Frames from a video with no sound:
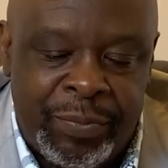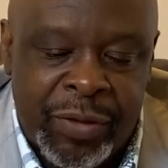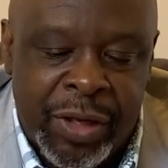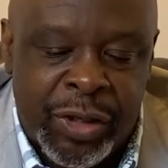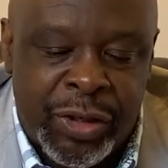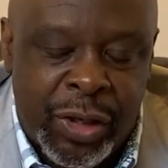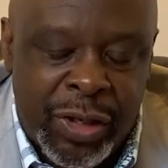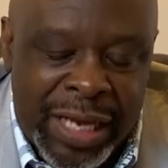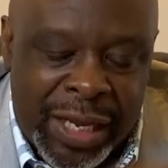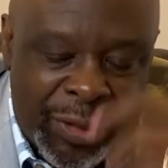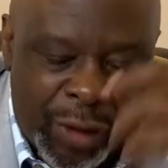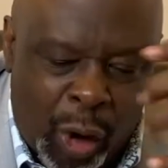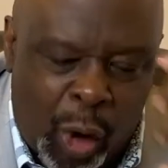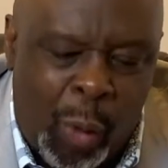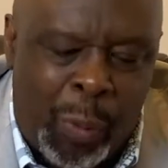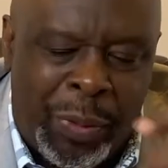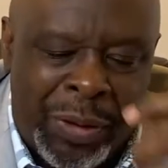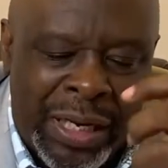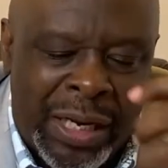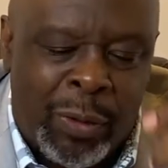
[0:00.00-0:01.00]
So you have to
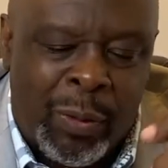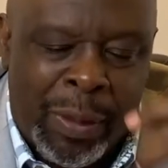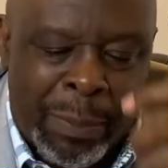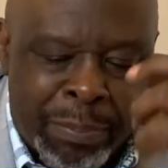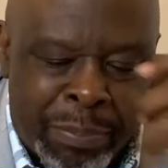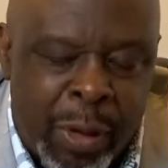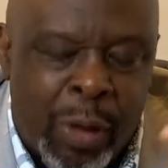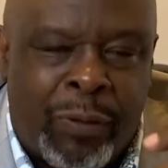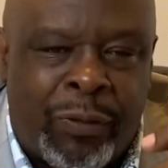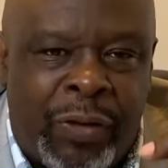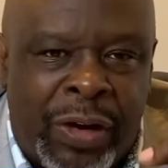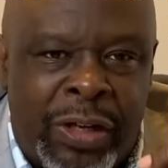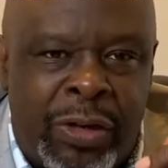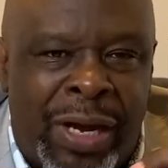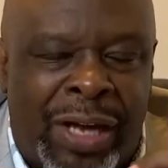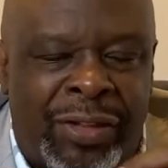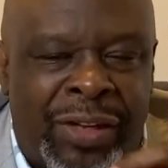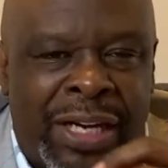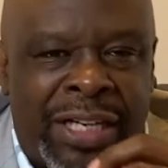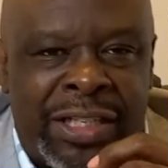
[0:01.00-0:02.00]
openly rebuke fear. You
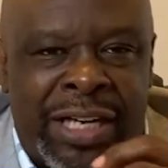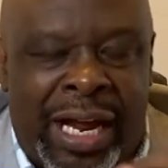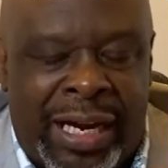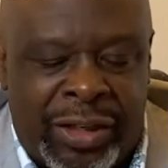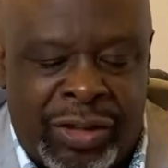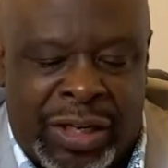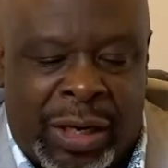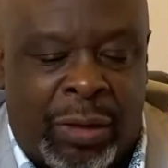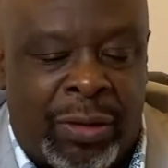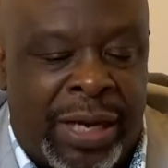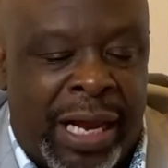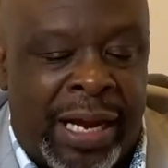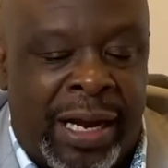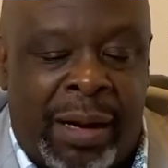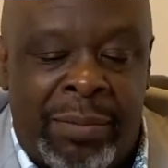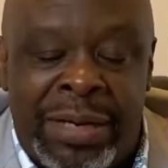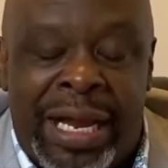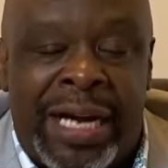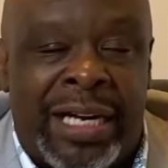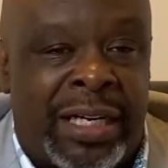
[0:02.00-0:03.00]
have to acknowledge that, okay,
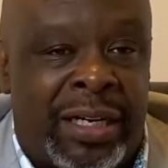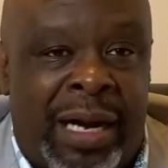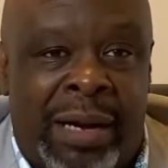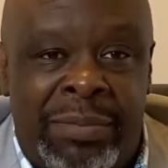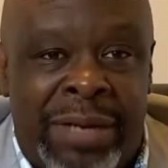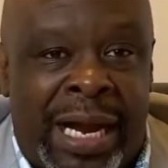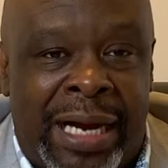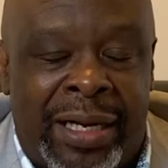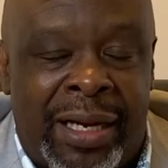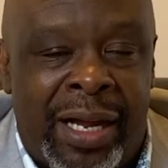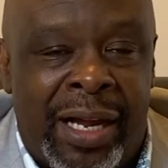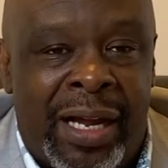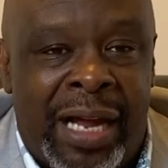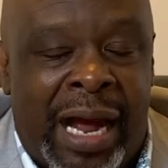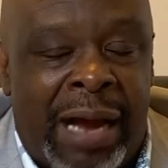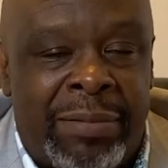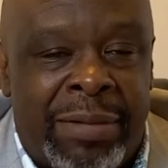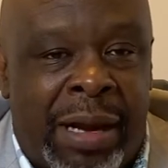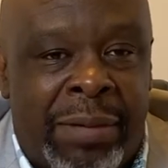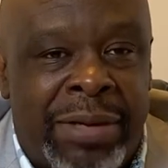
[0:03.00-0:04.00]
I'm not gonna, I'm not,
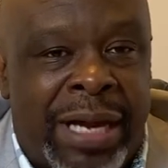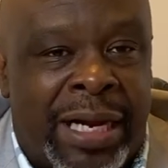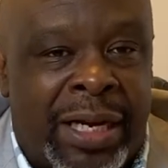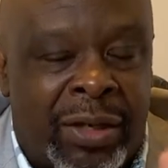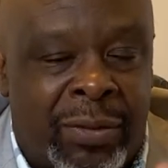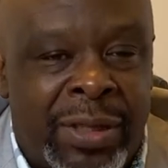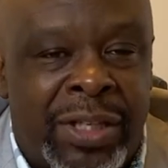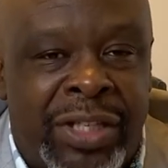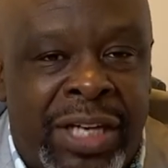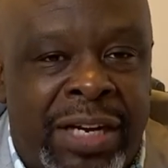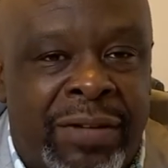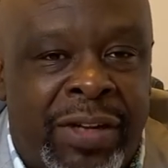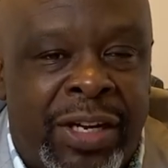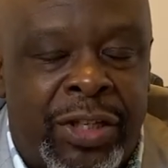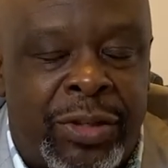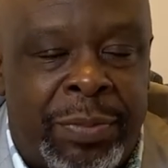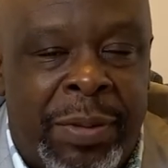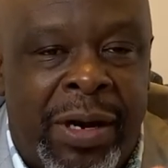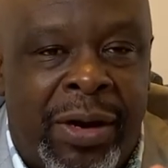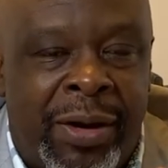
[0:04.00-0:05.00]
I'm, I'm not gonna receive this
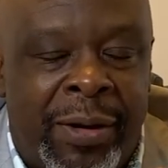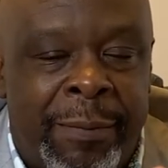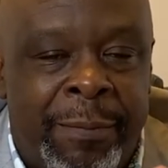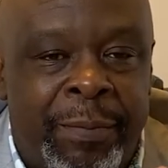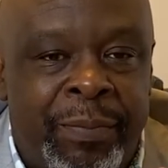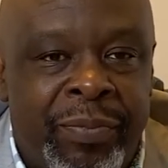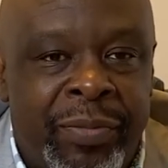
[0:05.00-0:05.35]
spirit.